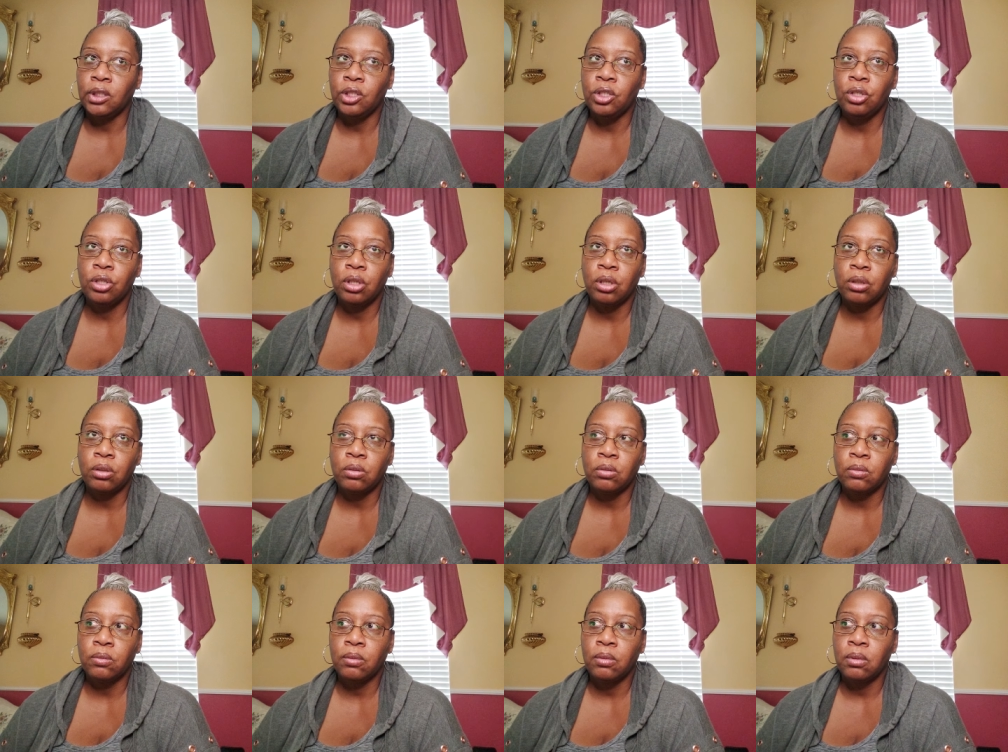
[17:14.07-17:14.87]
you
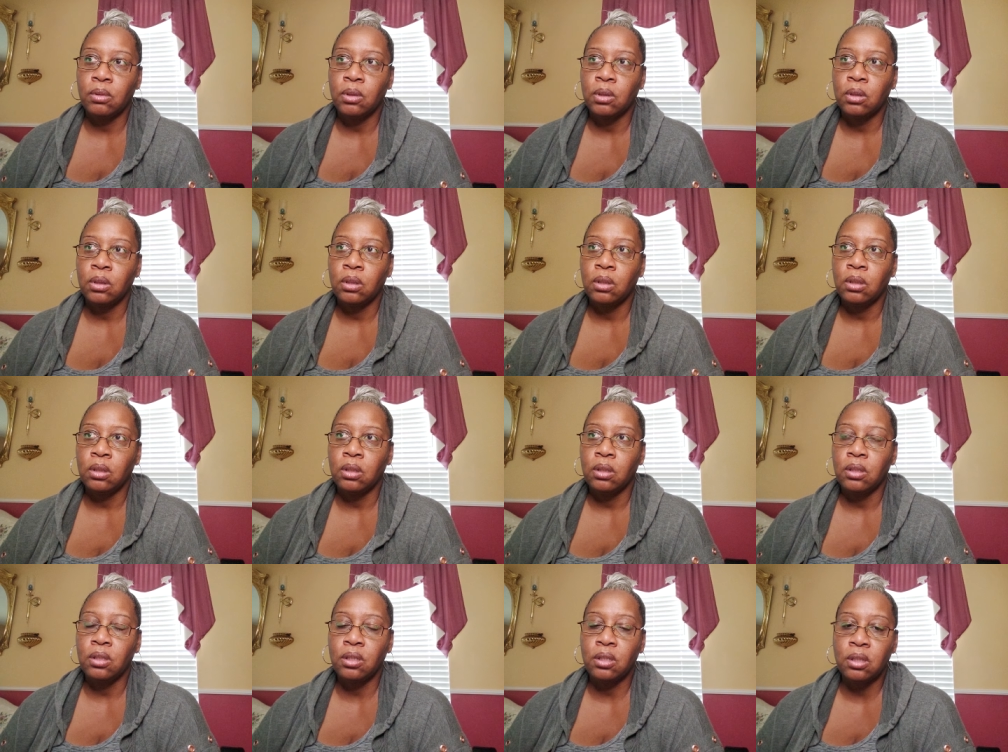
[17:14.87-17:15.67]
know,
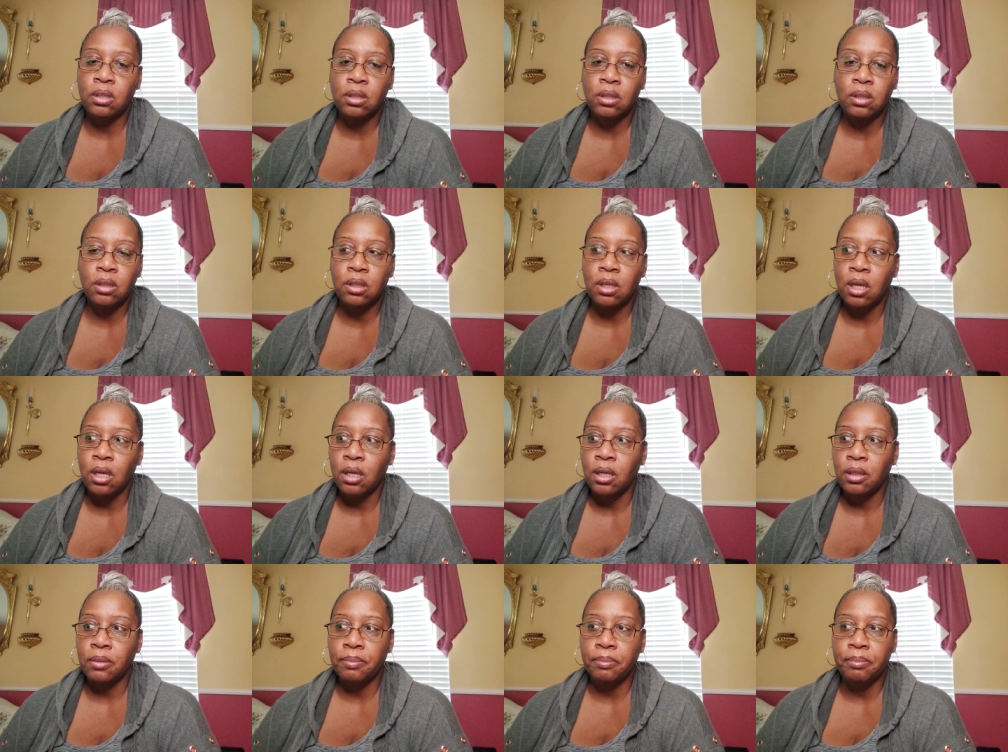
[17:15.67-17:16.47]

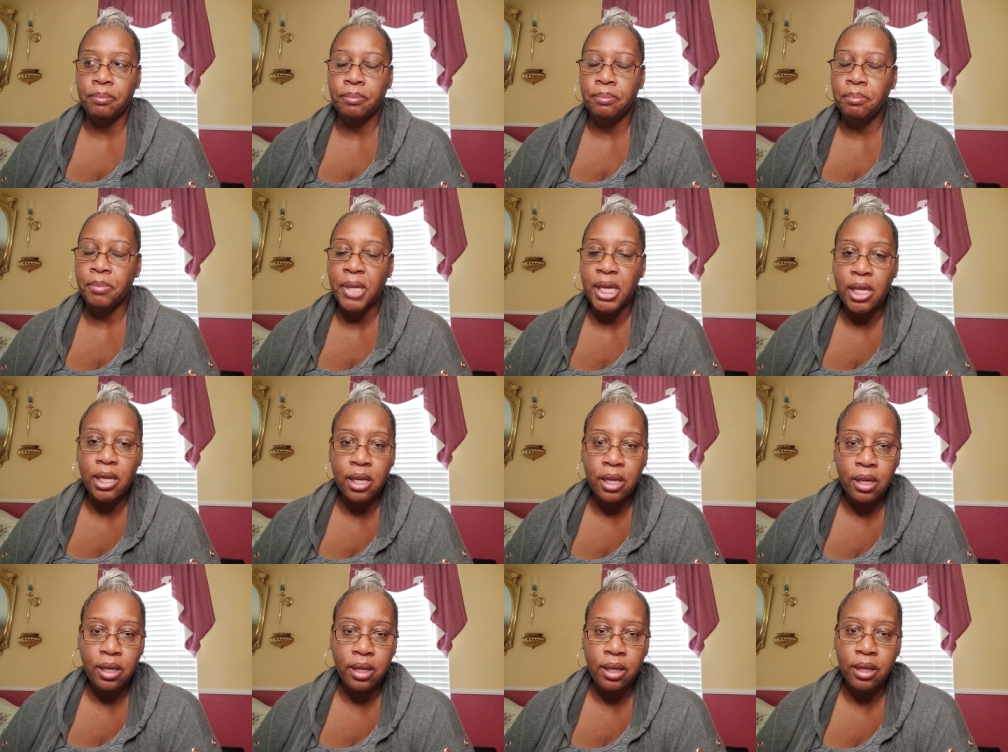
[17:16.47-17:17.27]
uh,
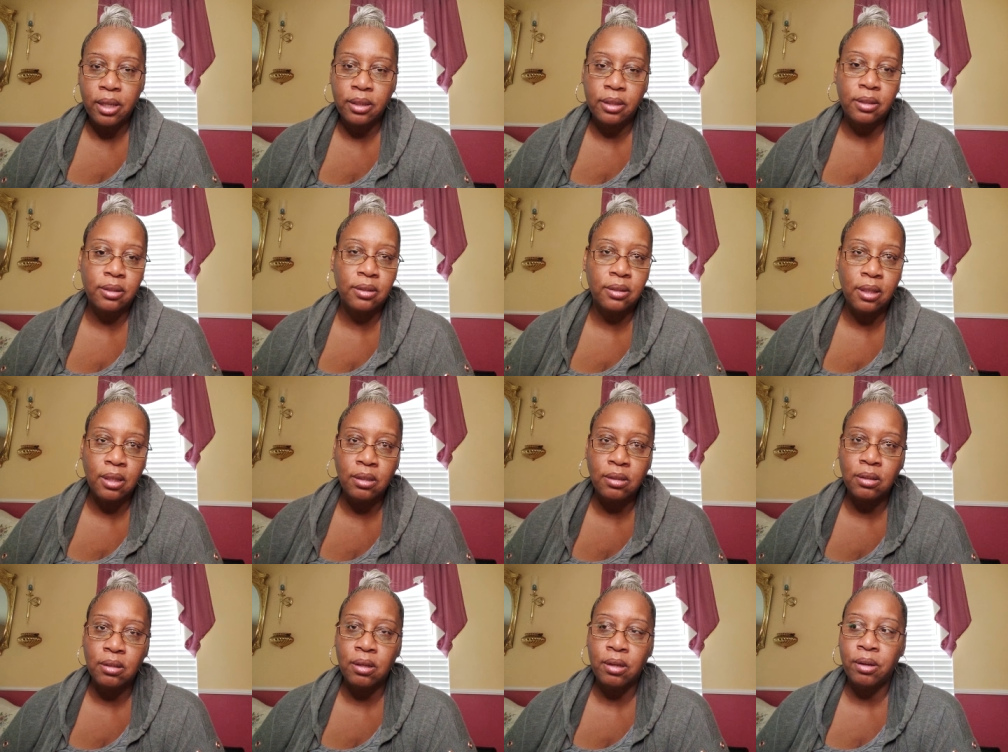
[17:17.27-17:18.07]
media, the
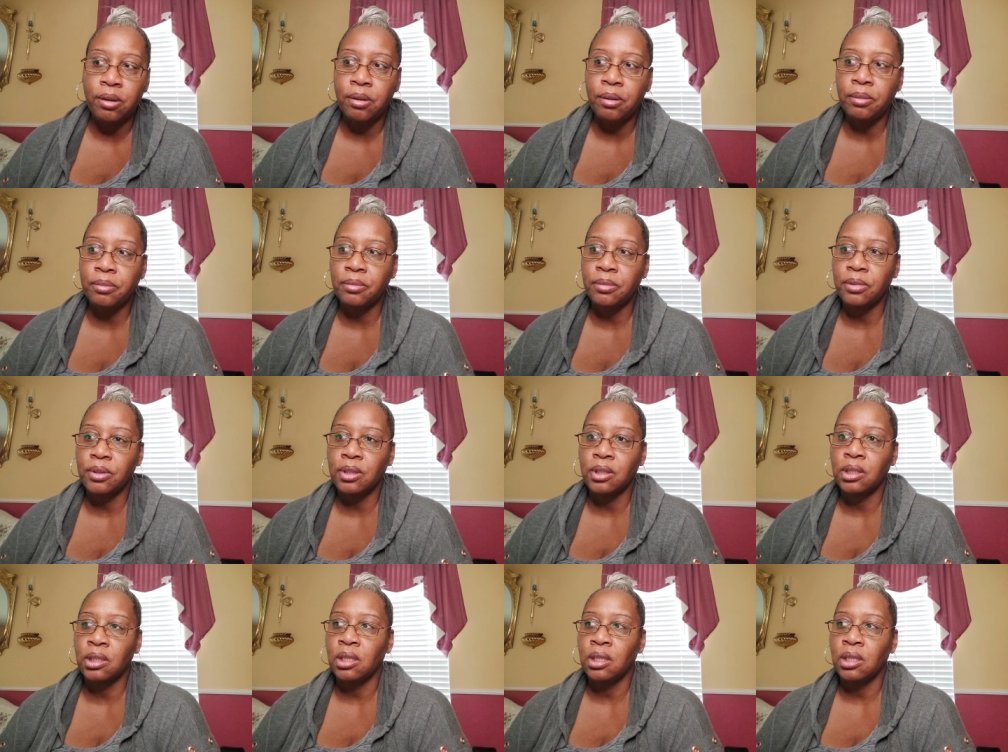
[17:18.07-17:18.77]
system,